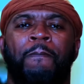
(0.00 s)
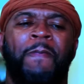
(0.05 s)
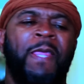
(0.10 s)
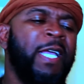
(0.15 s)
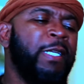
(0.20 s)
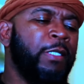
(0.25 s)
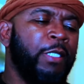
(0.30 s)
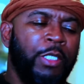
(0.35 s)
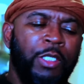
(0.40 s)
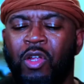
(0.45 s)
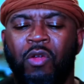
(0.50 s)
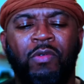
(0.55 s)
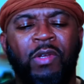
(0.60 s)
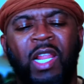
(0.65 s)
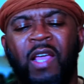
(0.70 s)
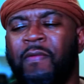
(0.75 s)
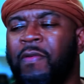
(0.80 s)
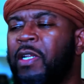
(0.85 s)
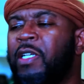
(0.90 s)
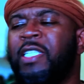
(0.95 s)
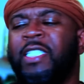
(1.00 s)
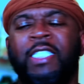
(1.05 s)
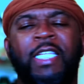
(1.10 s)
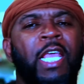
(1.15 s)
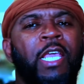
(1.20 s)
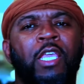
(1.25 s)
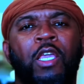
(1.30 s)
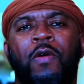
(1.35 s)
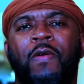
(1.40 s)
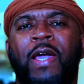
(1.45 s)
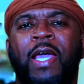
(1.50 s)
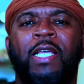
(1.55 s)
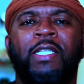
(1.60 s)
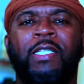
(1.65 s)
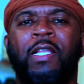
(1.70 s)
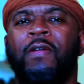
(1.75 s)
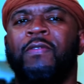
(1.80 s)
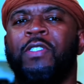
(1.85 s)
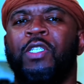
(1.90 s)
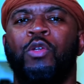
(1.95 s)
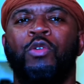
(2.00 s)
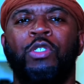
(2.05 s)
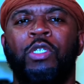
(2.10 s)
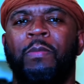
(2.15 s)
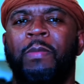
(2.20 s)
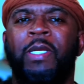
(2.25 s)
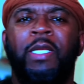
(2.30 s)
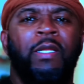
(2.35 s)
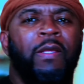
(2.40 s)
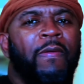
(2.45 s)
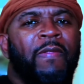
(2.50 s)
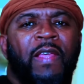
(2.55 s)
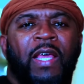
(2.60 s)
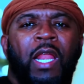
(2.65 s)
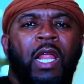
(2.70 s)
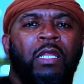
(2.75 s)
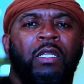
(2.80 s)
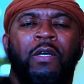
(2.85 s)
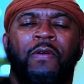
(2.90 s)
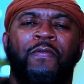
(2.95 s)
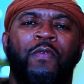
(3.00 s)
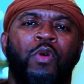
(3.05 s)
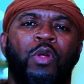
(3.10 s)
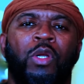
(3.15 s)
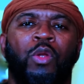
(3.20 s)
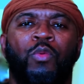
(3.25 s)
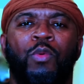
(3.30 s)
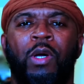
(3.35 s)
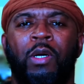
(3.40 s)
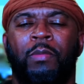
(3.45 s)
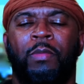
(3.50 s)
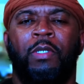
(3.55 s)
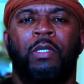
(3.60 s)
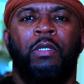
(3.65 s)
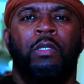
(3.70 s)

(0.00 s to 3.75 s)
There's a certain level of stay your ass off social media that I look for in a woman.